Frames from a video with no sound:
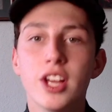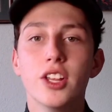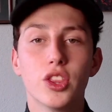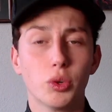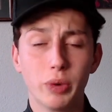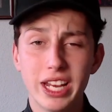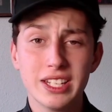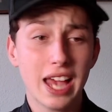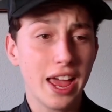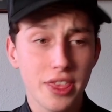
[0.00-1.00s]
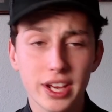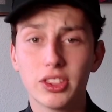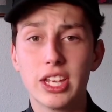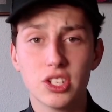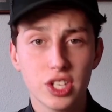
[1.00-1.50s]
The Rays, I
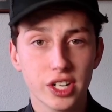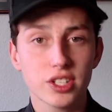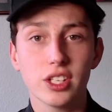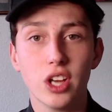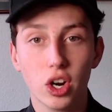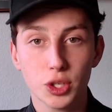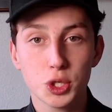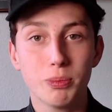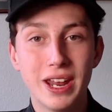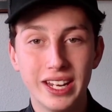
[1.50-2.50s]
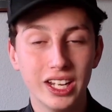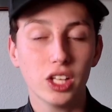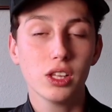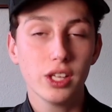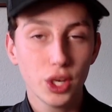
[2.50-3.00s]
think they seriously are spending
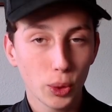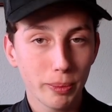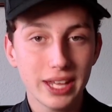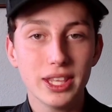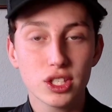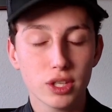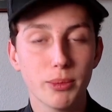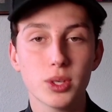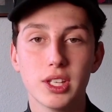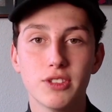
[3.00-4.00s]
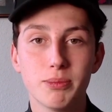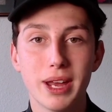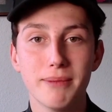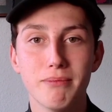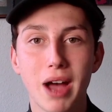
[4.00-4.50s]
a little bit. This is the most they've
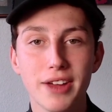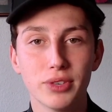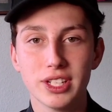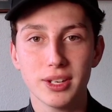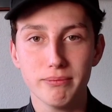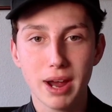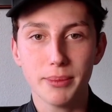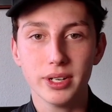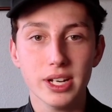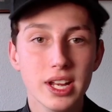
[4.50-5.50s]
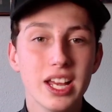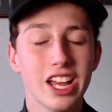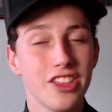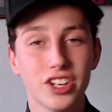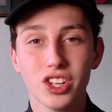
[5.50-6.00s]
spent in my recent memory.
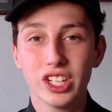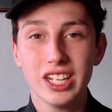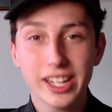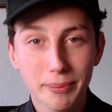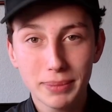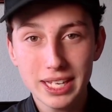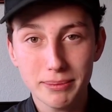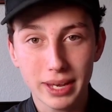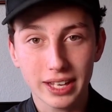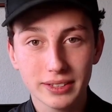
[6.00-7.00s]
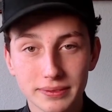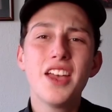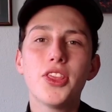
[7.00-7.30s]
And they're looking to compete, man.